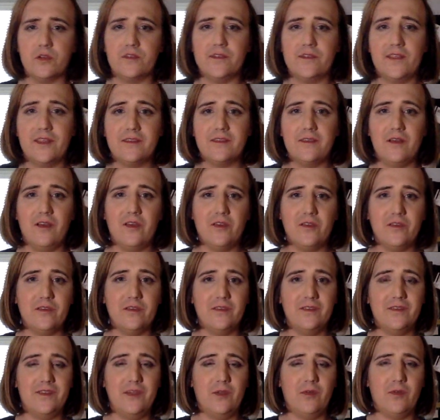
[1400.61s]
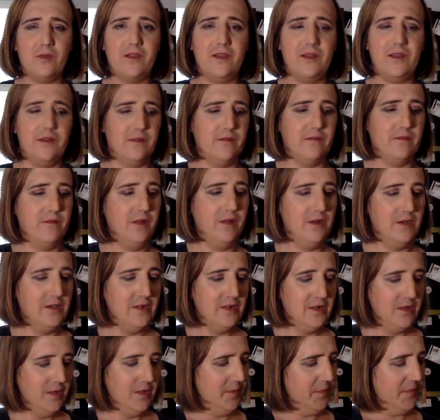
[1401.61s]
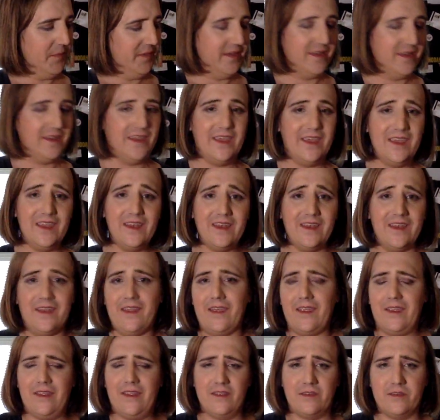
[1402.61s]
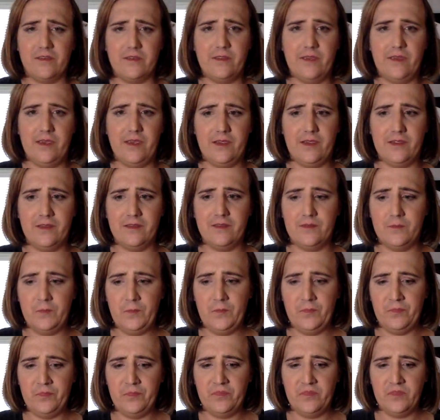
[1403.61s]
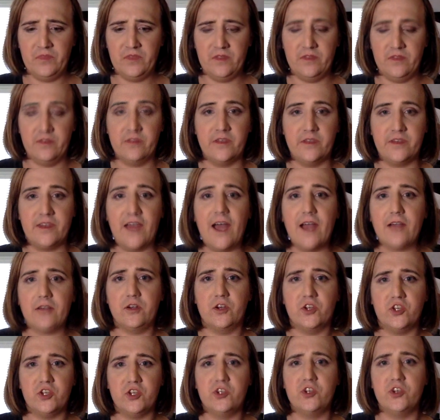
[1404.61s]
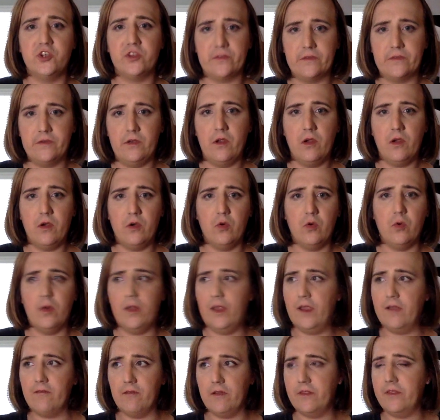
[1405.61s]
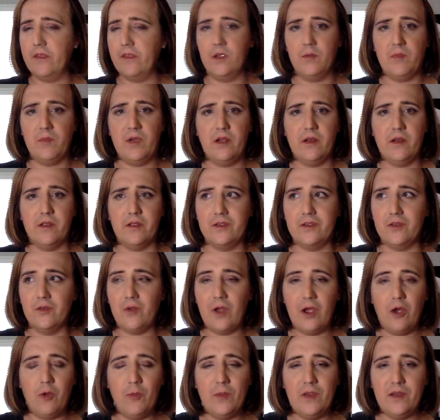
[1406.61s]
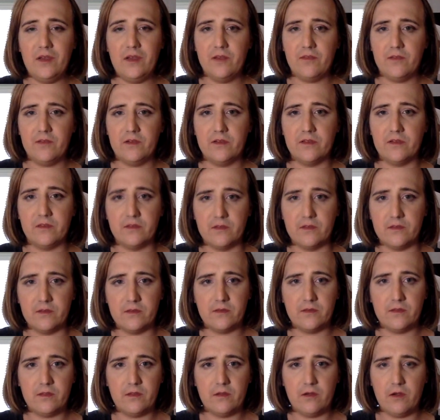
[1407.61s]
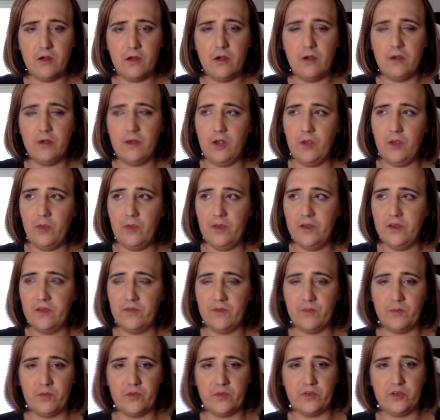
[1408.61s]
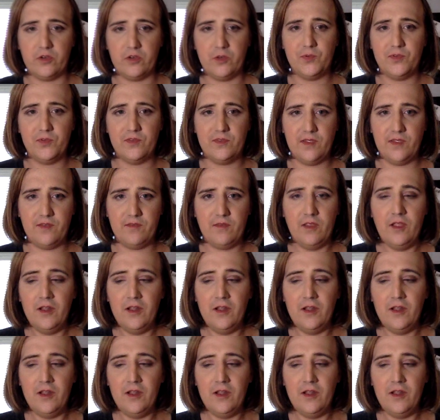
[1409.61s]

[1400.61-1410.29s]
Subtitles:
And that's the other thing that they were kind of hinting at, is that the doctor should just know everything about it. You know how many different diseases there are and how many different prescriptions they have?